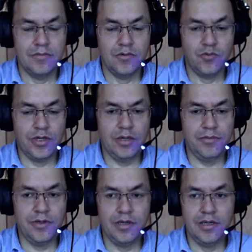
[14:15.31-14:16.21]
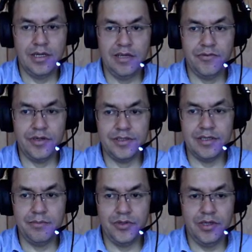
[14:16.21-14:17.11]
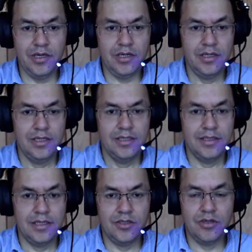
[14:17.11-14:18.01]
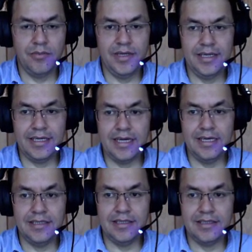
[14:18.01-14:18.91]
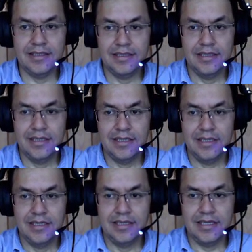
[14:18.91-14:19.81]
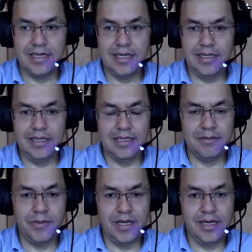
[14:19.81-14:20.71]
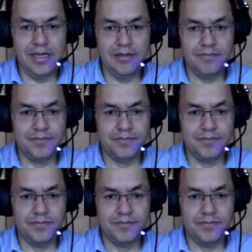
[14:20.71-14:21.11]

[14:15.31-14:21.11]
wherever. Like for example, here there's so many cases that I needed the money,